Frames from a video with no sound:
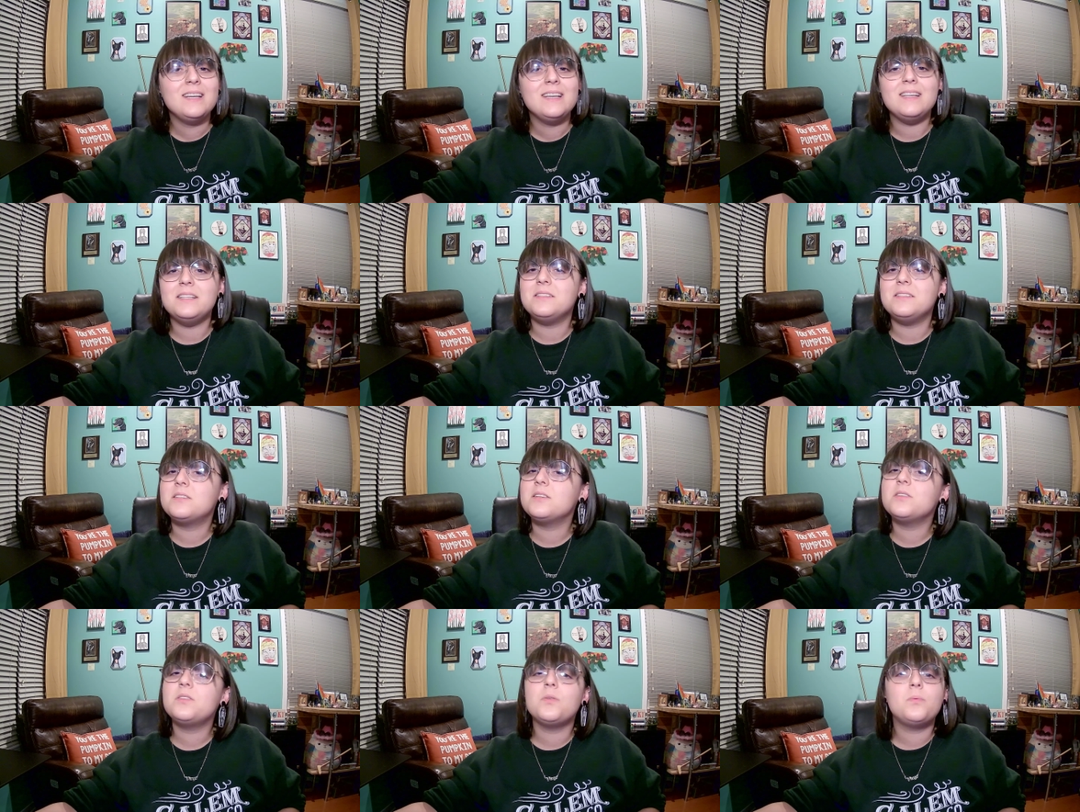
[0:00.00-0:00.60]

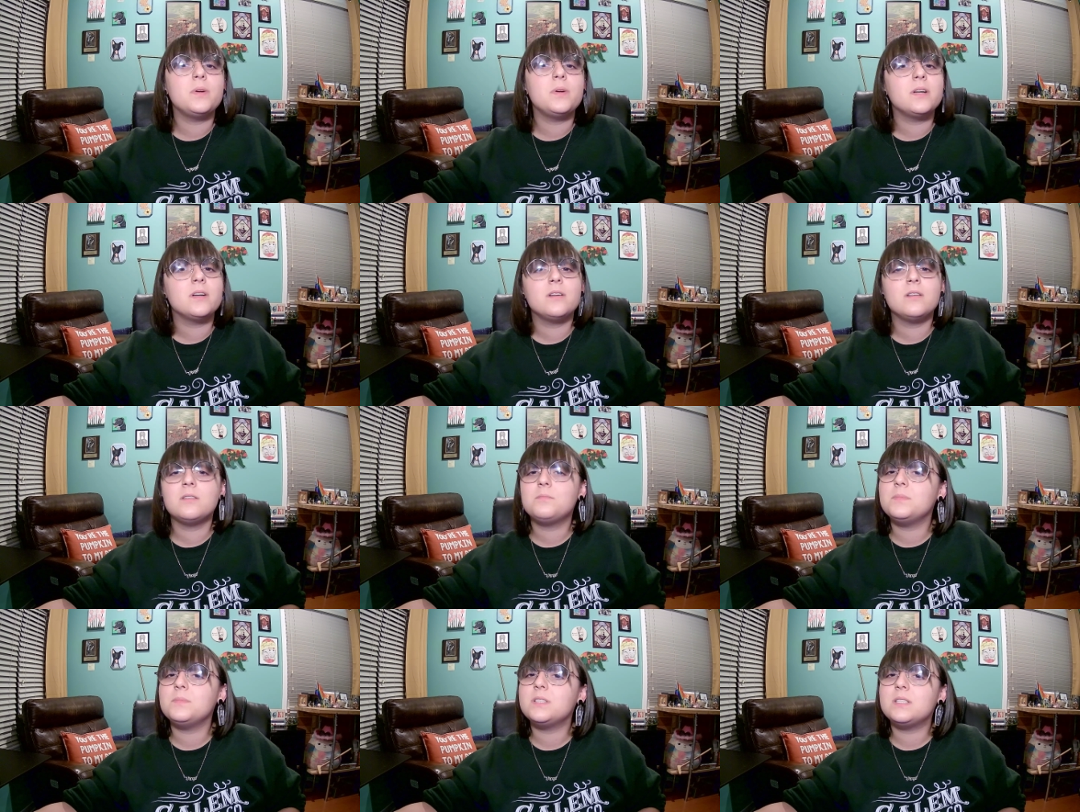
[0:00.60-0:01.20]
into the
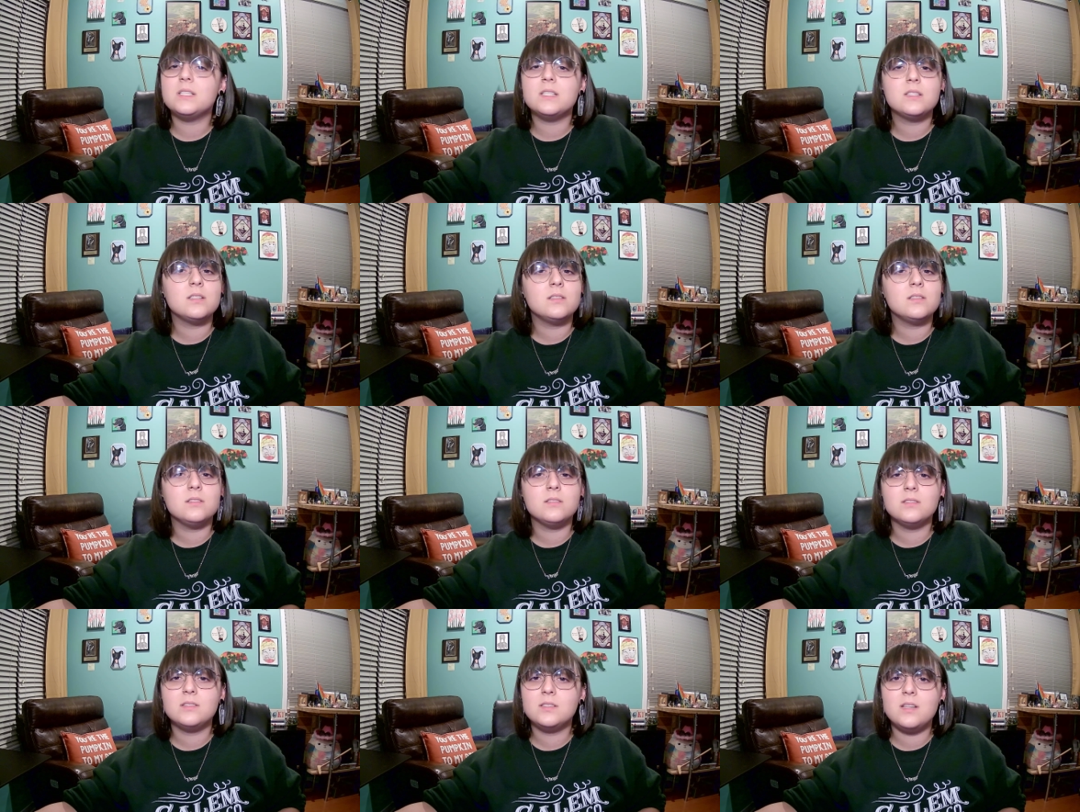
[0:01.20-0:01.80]
weird
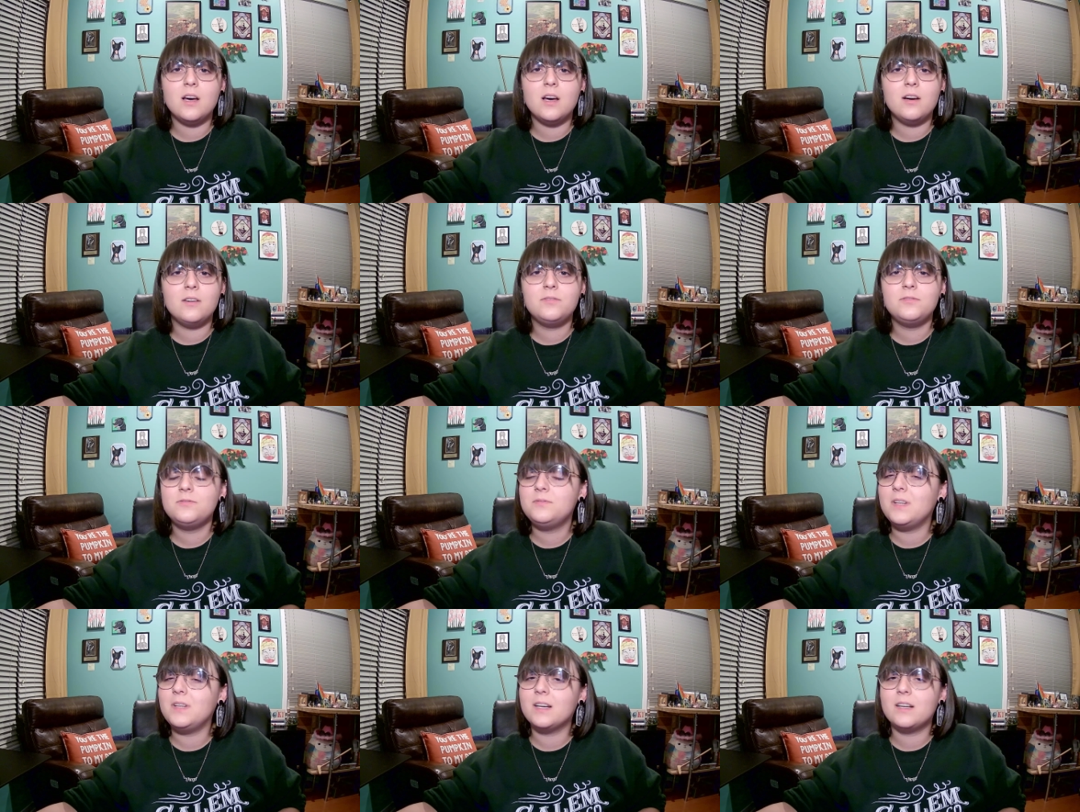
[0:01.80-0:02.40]
medicinal
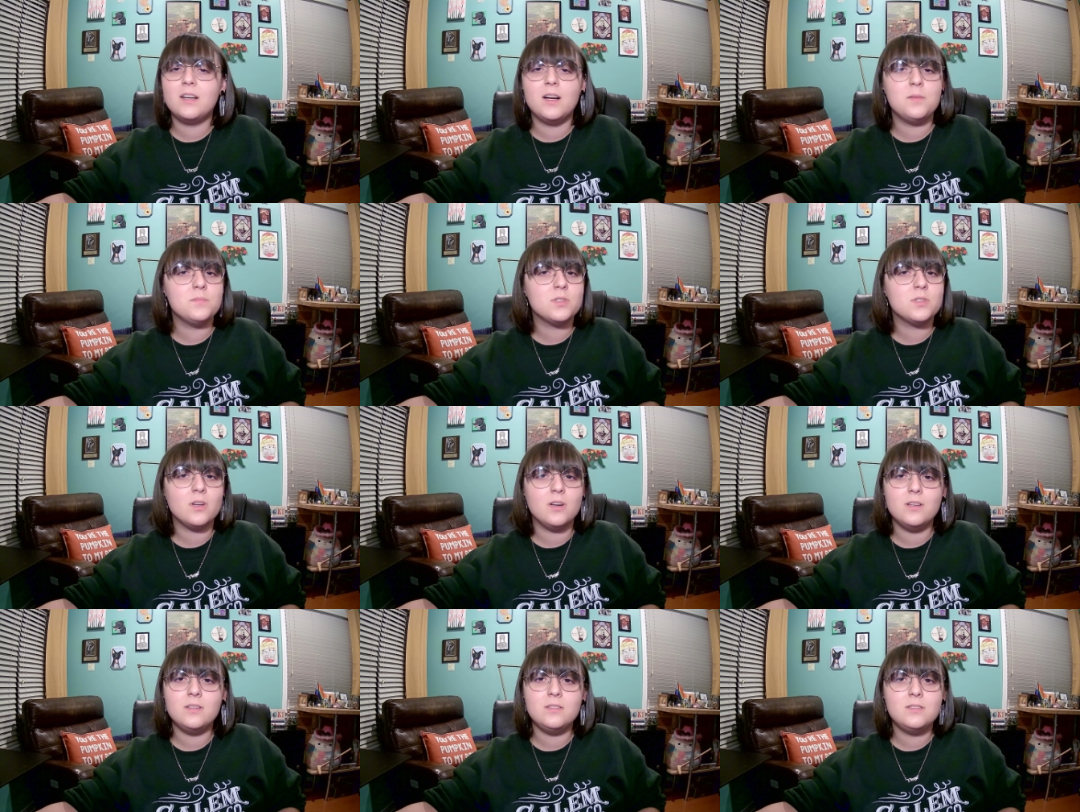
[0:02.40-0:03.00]
stuff that comes
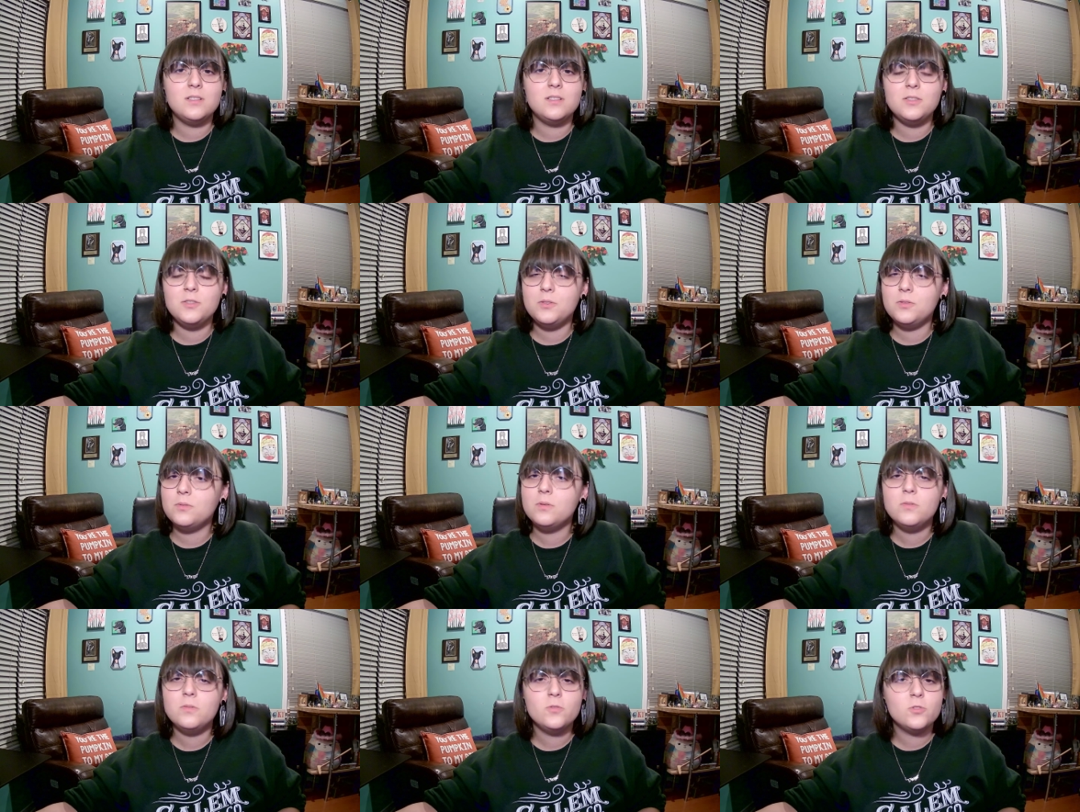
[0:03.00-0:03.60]
on
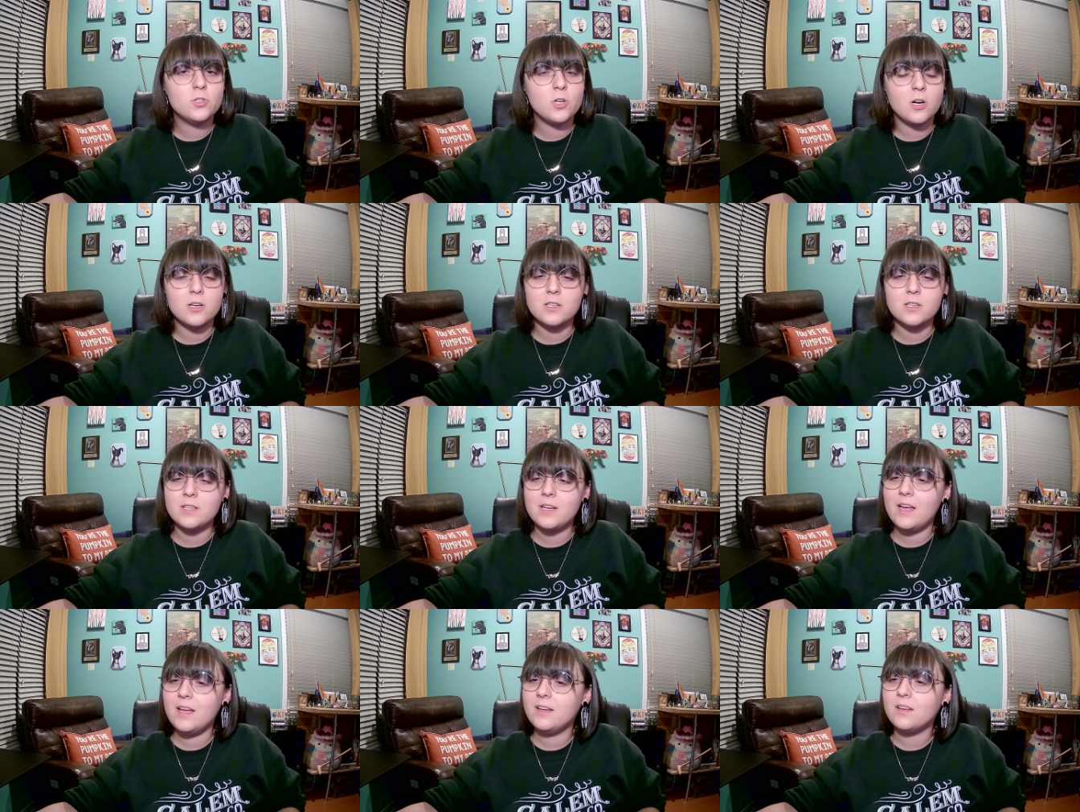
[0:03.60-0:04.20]
to Shark
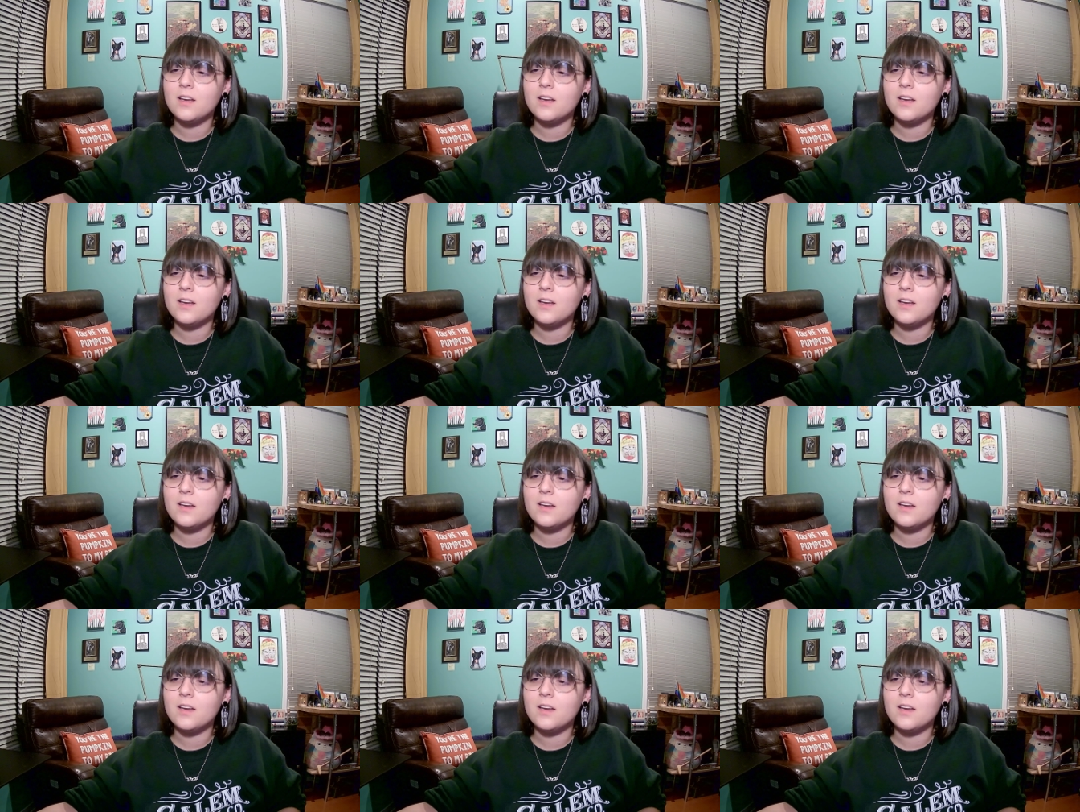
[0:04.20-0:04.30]
Tank.